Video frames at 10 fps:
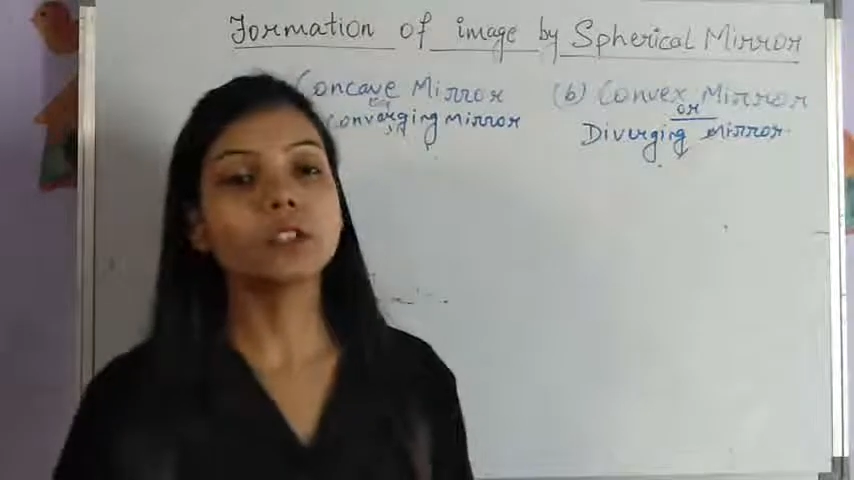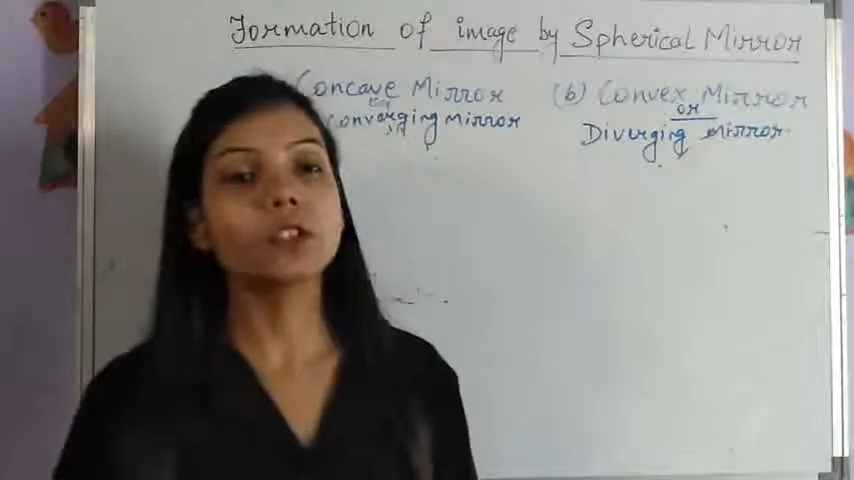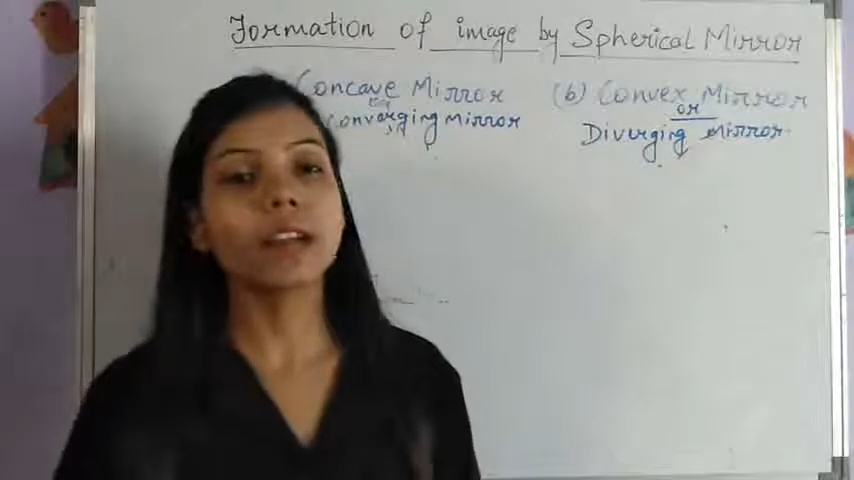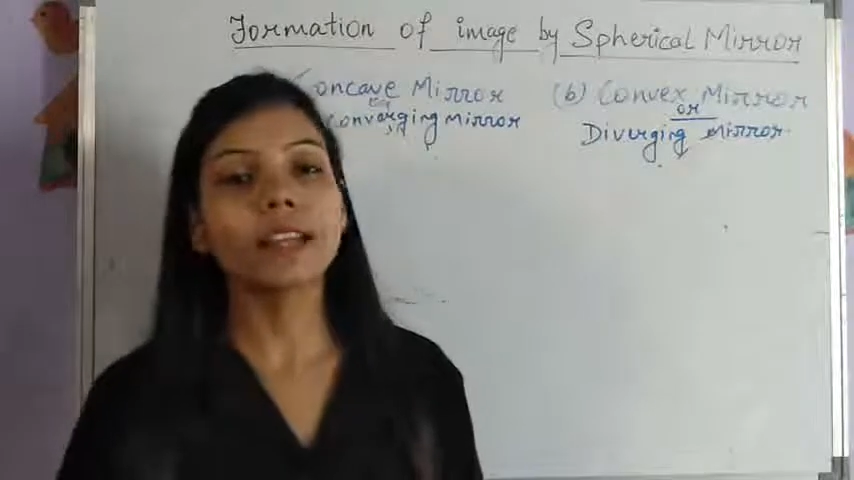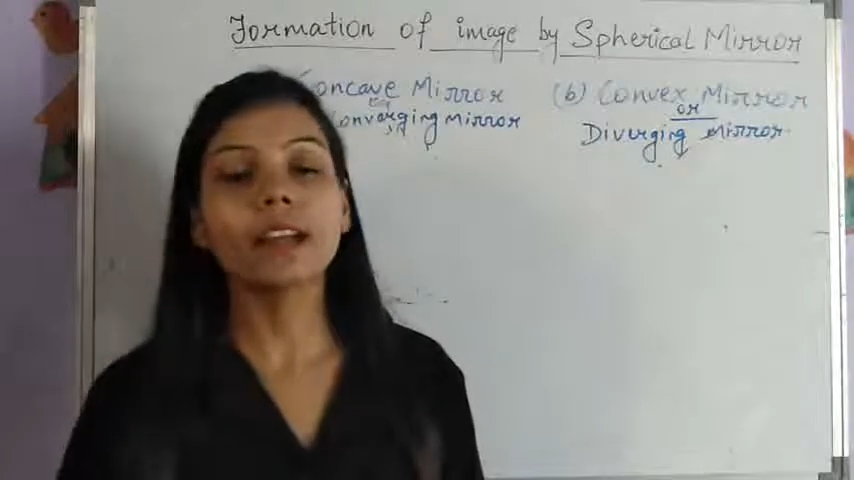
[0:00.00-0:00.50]

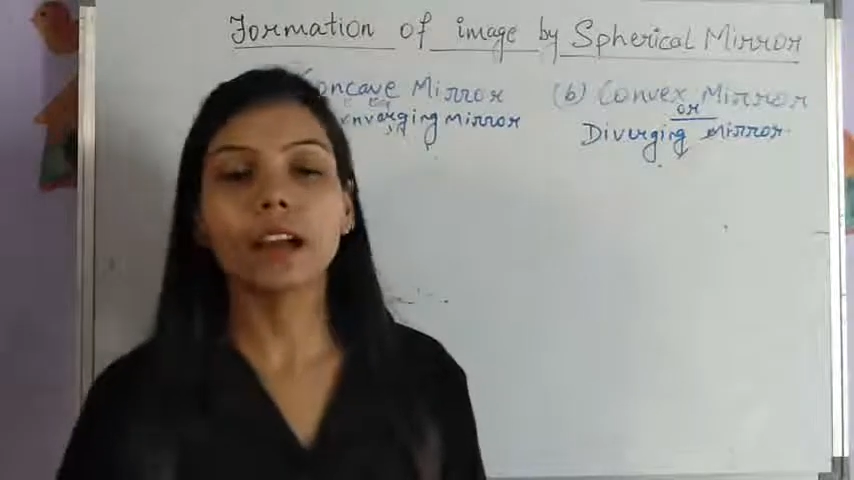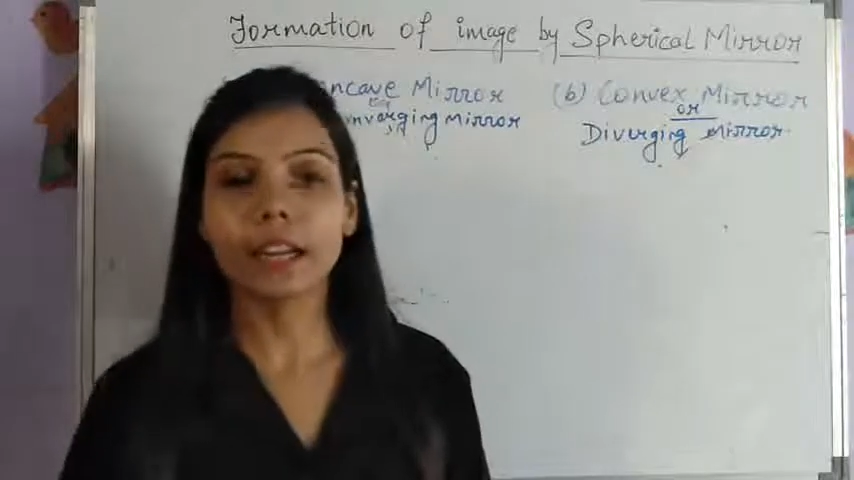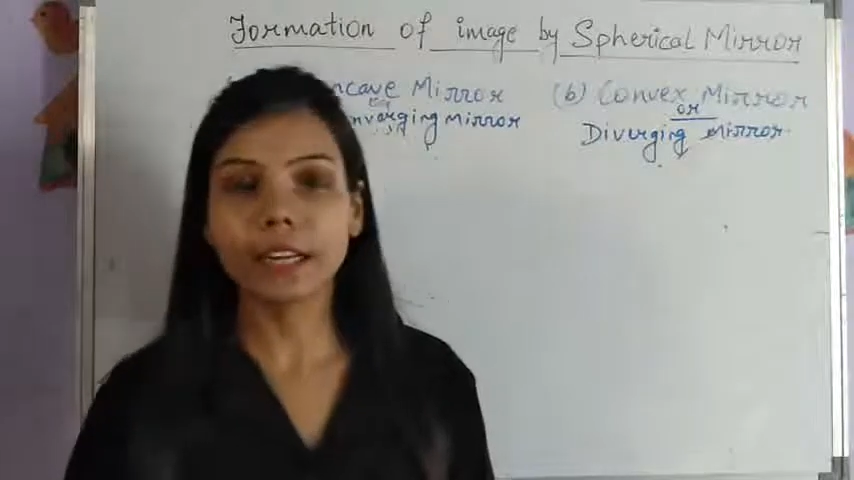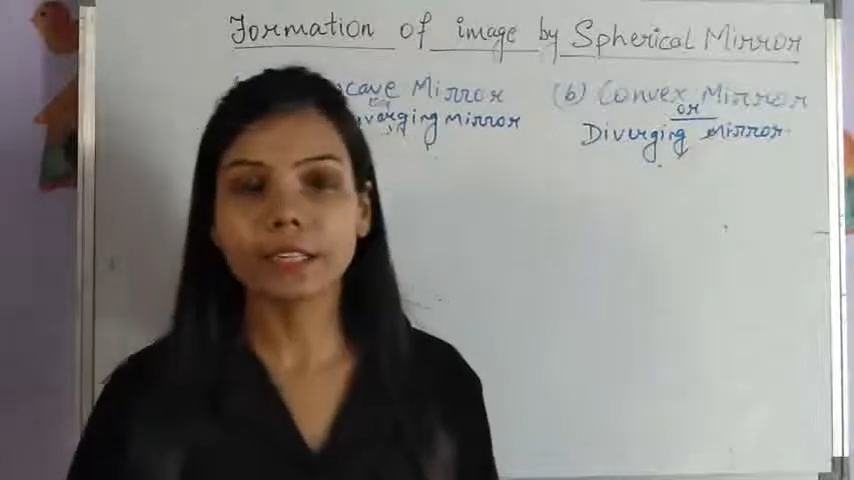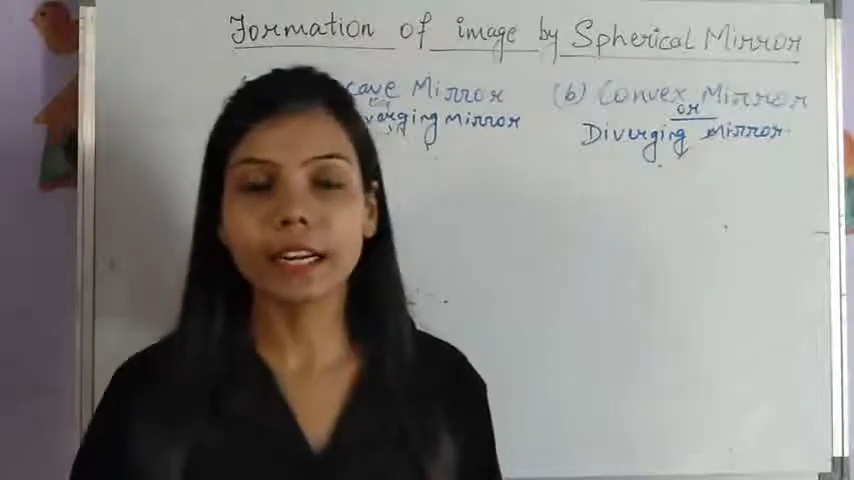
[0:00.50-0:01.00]
get
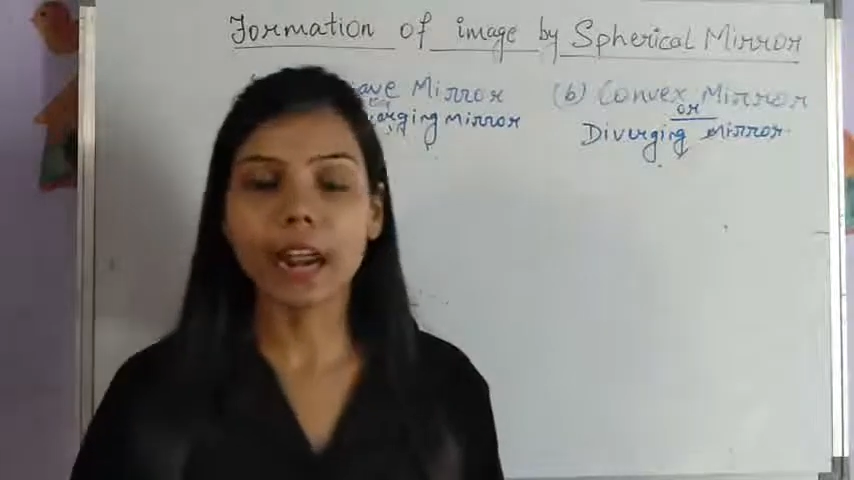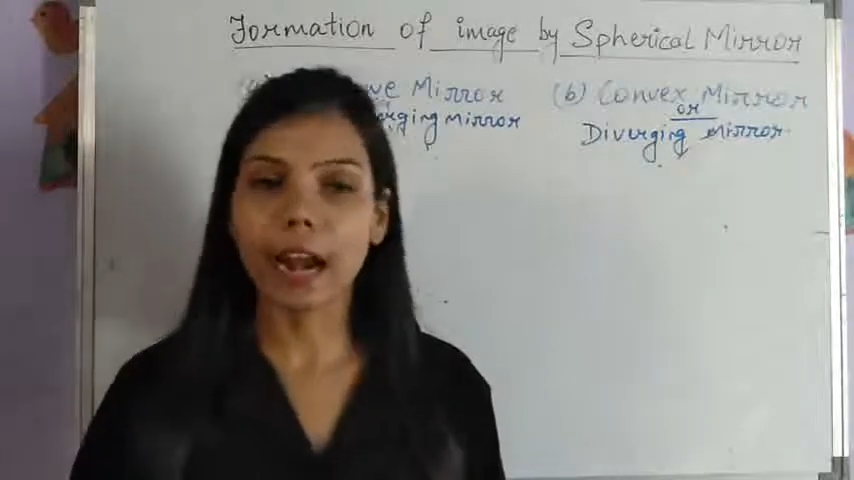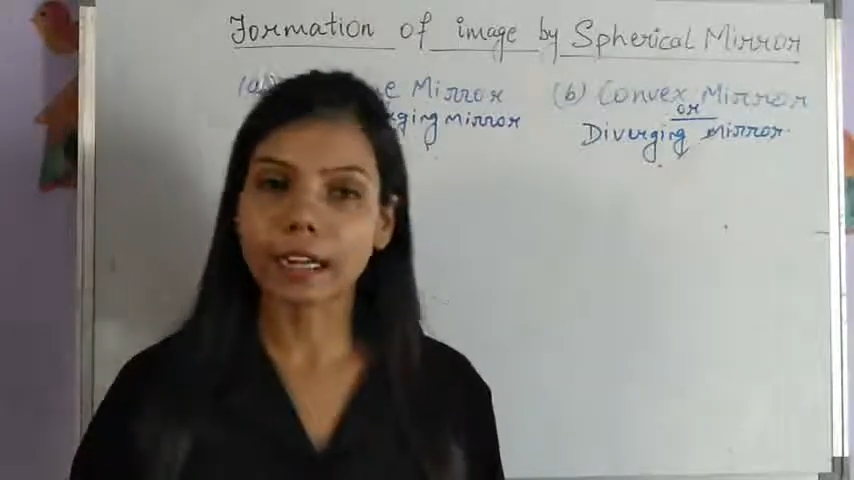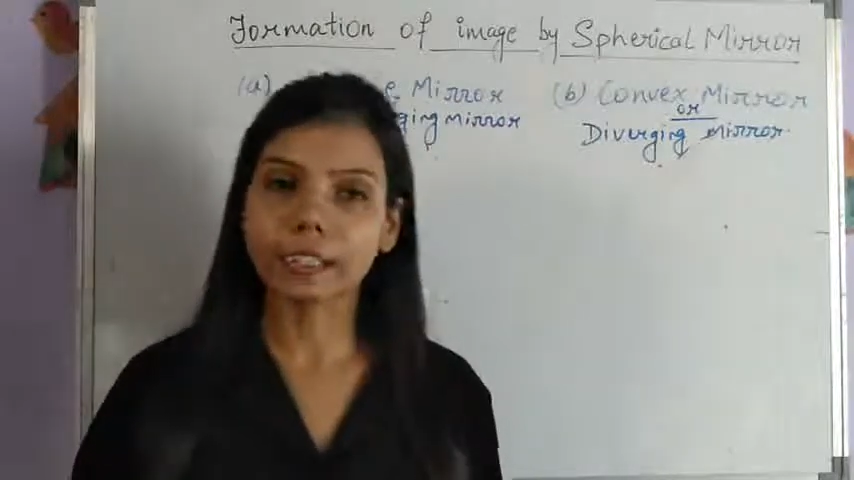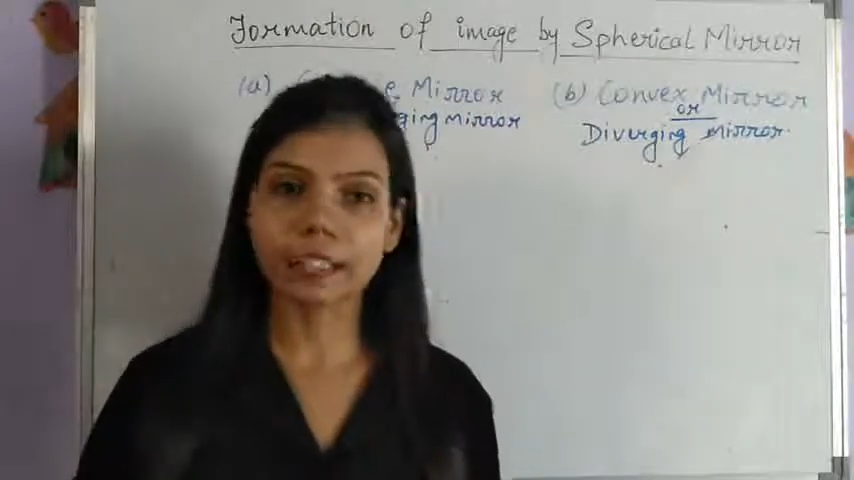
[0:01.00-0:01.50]
collected at
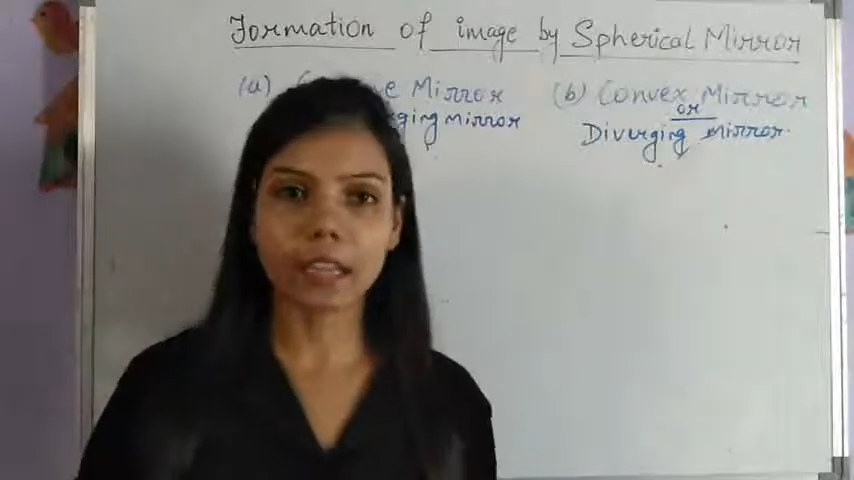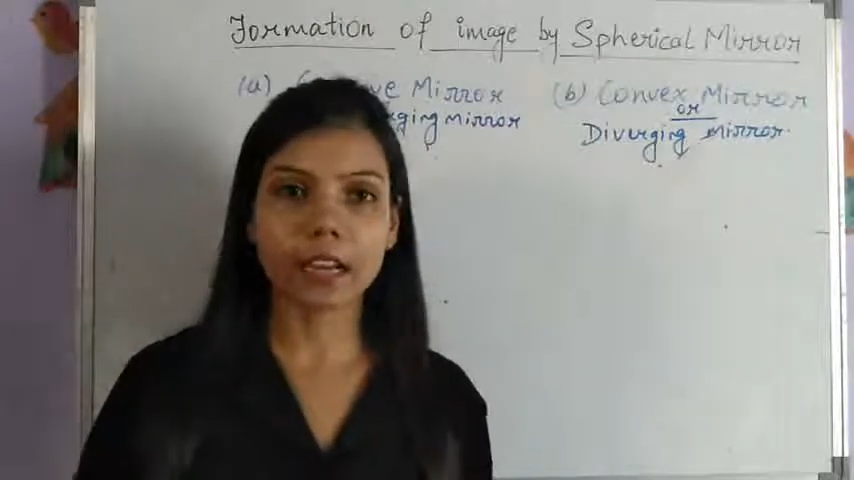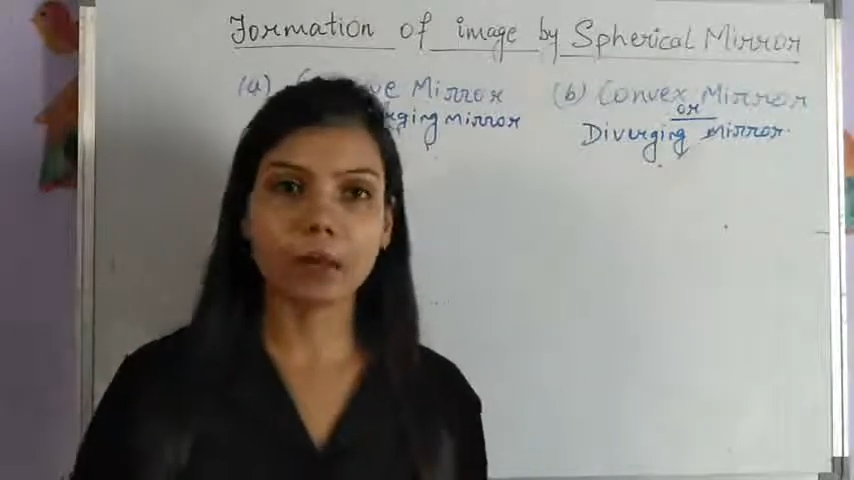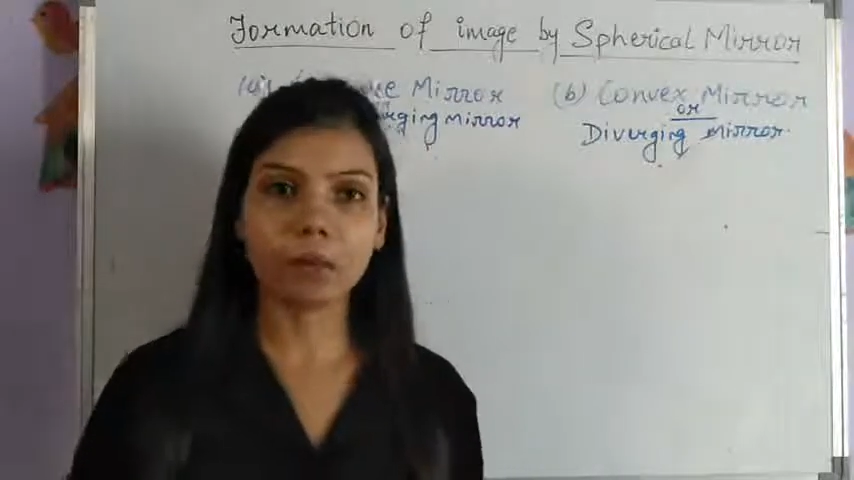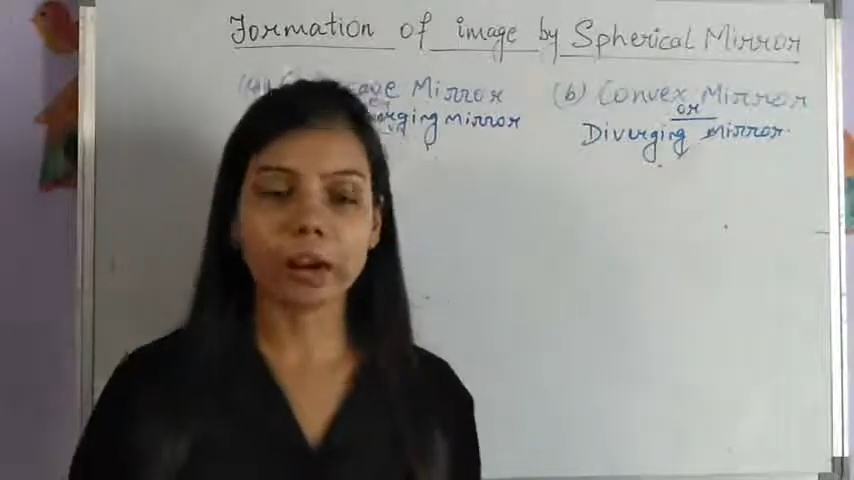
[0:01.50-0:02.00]
a single
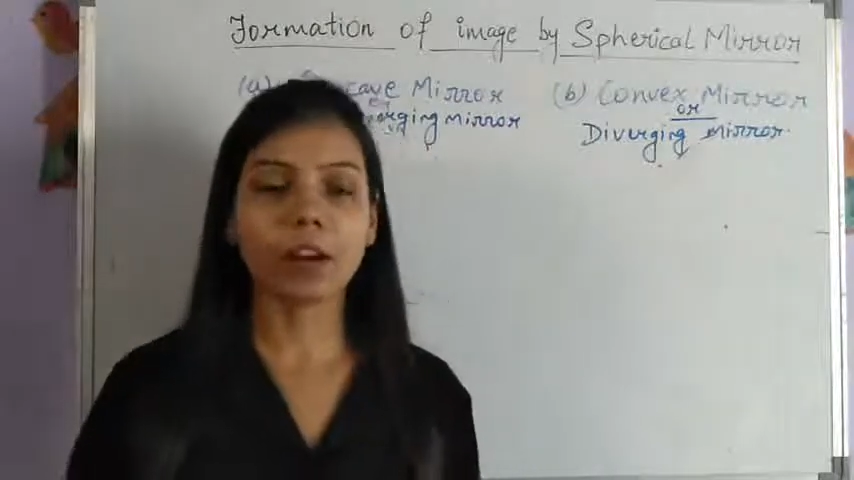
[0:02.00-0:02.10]
point,